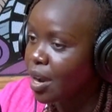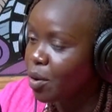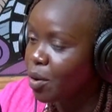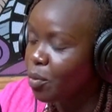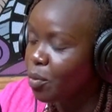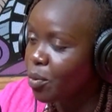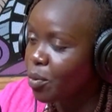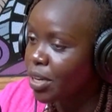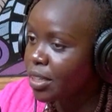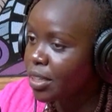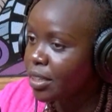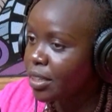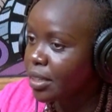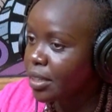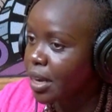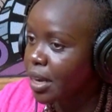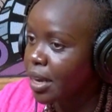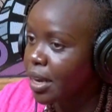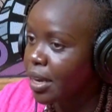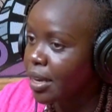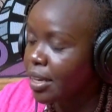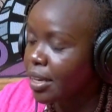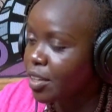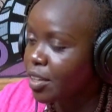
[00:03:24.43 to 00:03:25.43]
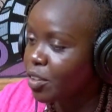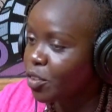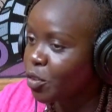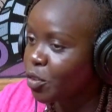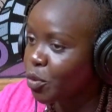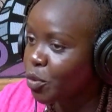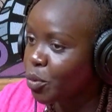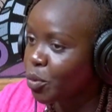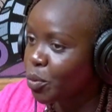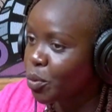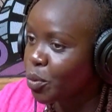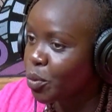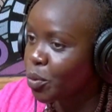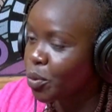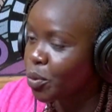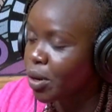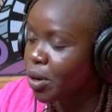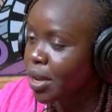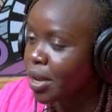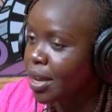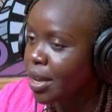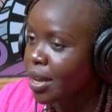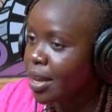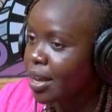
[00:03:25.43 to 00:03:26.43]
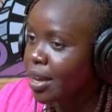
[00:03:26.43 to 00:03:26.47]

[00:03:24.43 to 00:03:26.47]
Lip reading: which leads to